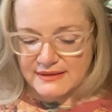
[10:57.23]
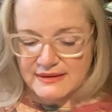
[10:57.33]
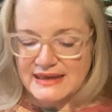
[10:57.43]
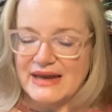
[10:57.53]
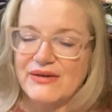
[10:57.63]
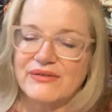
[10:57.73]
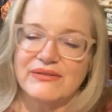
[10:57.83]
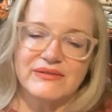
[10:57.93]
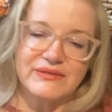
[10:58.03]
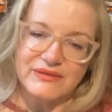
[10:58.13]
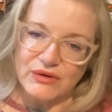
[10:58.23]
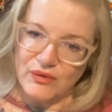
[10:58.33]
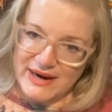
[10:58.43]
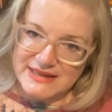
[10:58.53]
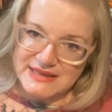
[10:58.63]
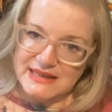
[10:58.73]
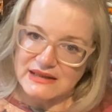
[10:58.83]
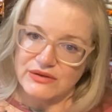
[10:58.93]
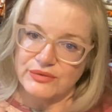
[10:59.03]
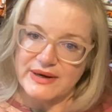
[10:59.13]
Now,
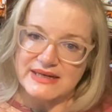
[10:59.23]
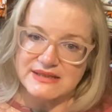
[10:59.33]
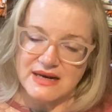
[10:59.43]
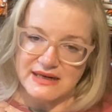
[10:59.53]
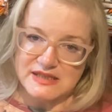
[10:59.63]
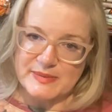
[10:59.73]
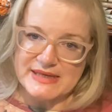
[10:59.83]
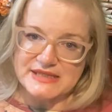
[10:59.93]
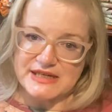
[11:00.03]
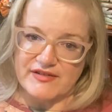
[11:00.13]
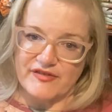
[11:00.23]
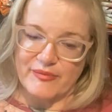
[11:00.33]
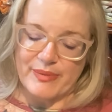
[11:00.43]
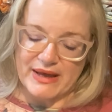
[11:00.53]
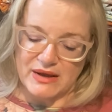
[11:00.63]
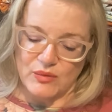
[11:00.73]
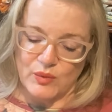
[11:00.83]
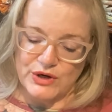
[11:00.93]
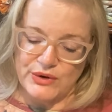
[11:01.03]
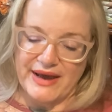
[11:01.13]
granted, thread is not expensive, but
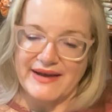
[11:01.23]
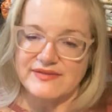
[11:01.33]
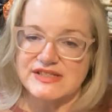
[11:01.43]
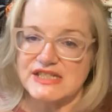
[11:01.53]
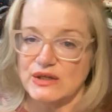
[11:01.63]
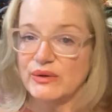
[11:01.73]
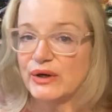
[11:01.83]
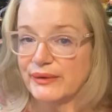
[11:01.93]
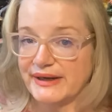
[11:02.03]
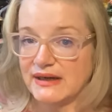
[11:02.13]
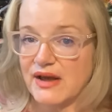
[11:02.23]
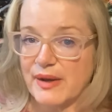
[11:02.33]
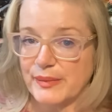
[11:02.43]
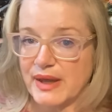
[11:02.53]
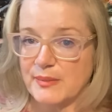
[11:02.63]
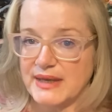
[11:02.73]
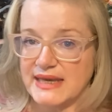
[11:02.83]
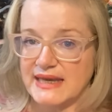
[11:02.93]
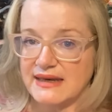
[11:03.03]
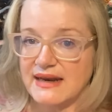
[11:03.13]
when you have 0 income coming
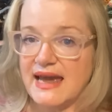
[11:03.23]
in,